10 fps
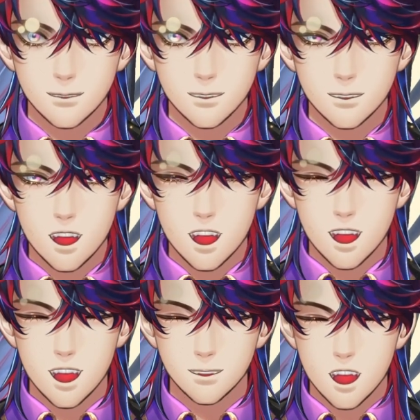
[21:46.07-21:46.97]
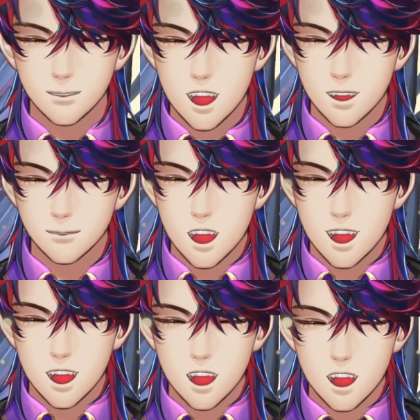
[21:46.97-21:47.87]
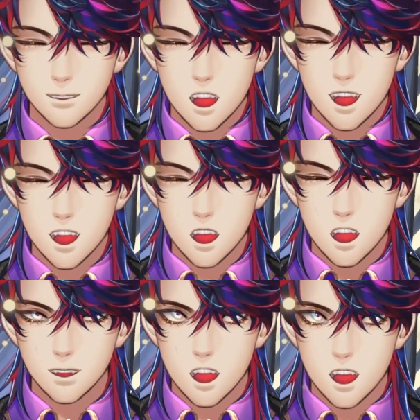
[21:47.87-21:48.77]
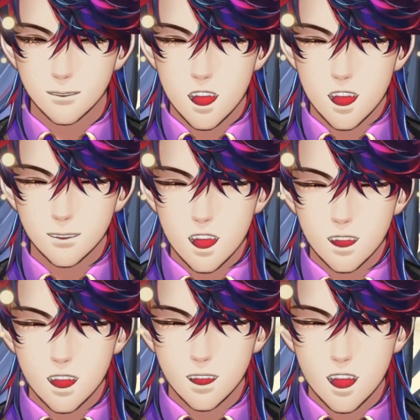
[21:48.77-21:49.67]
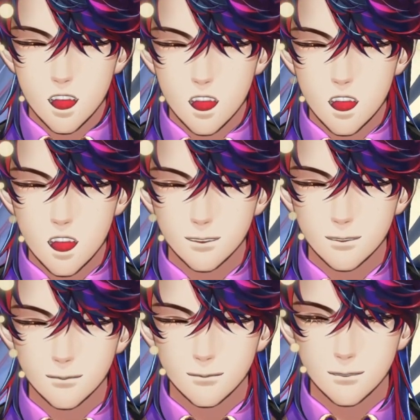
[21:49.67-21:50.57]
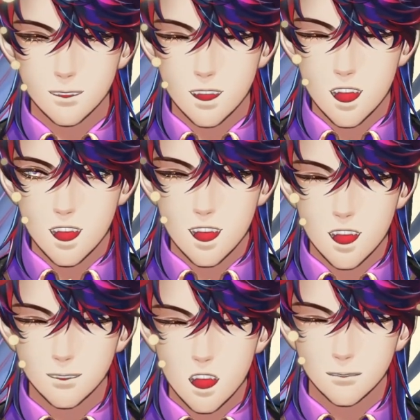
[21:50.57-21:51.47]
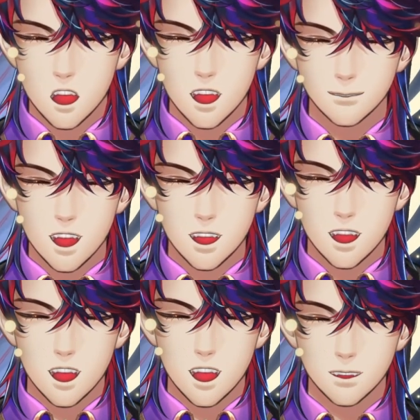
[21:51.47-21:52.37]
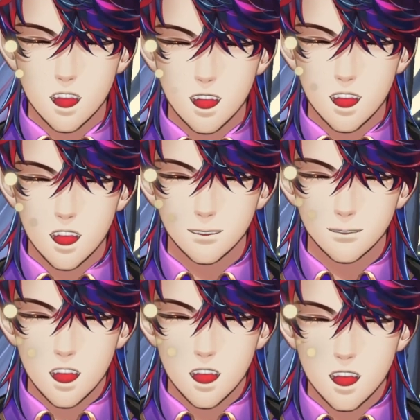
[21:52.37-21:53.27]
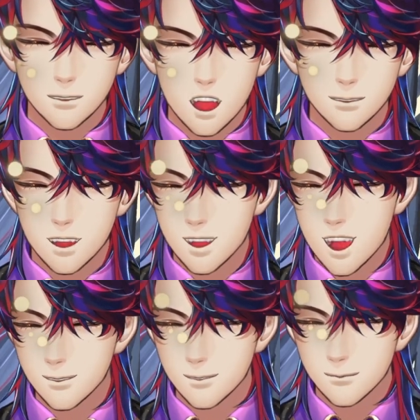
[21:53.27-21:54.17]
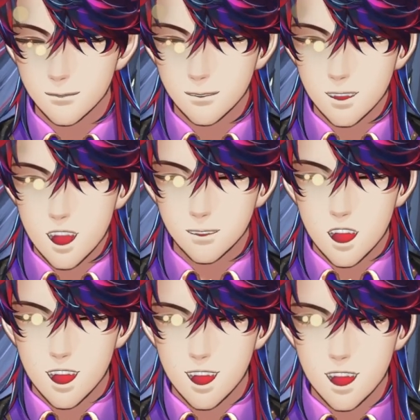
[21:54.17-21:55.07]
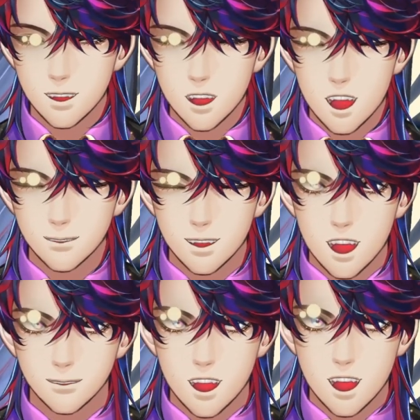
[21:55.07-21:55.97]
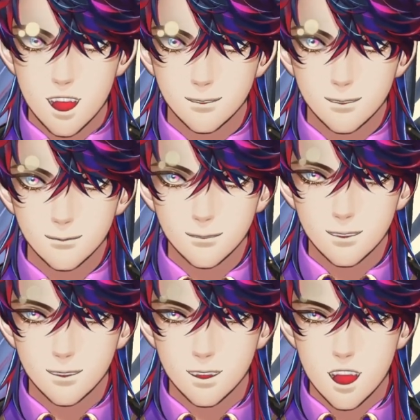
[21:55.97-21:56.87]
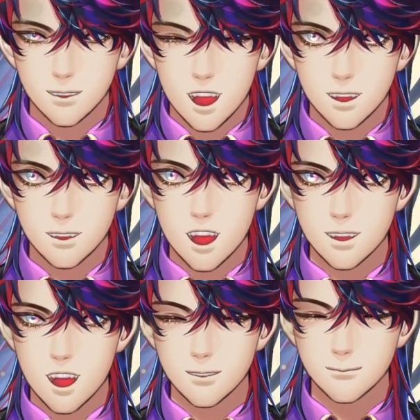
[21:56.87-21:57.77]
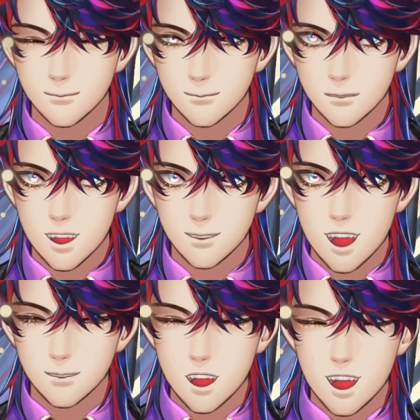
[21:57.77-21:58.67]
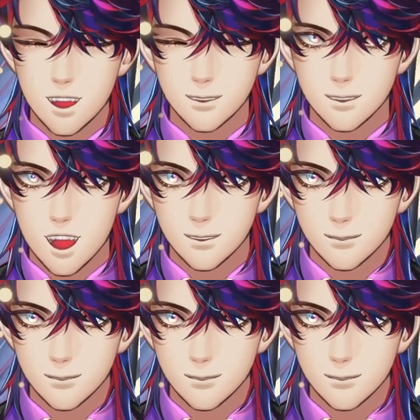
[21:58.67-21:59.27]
Now that you've helped us scare the Helmet Gang away, we can return focus and pay off the debt. Even if we appoint you as a club advisor, don't have to trouble yourself with our debt. It was kind of you to listen to our story. We're not trying to pressure you. You've already helped us enough.